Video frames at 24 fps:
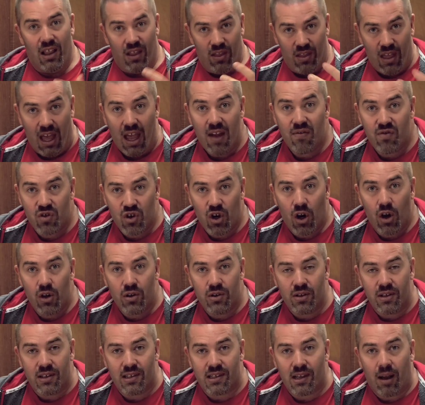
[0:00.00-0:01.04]
they've
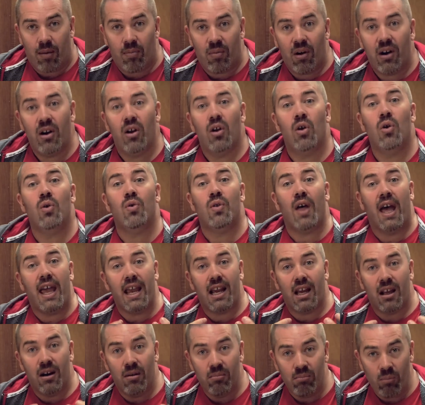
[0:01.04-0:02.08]
chosen someone who they
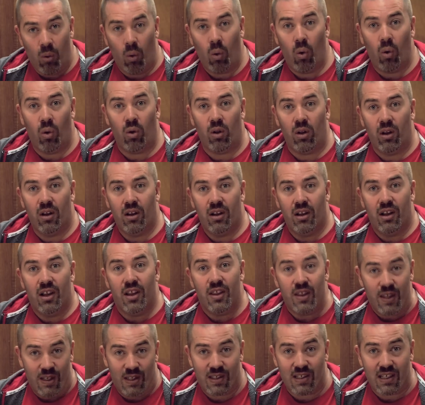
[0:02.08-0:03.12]
can maul
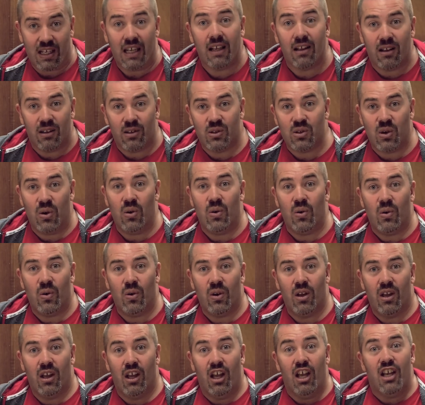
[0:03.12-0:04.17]
this skill too,
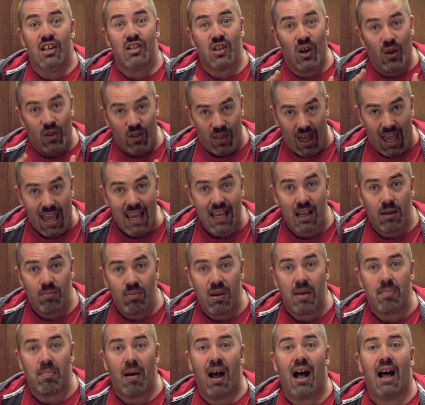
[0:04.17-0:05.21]
so they can
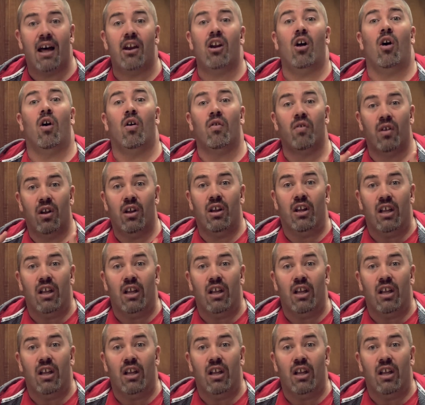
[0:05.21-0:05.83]
be part of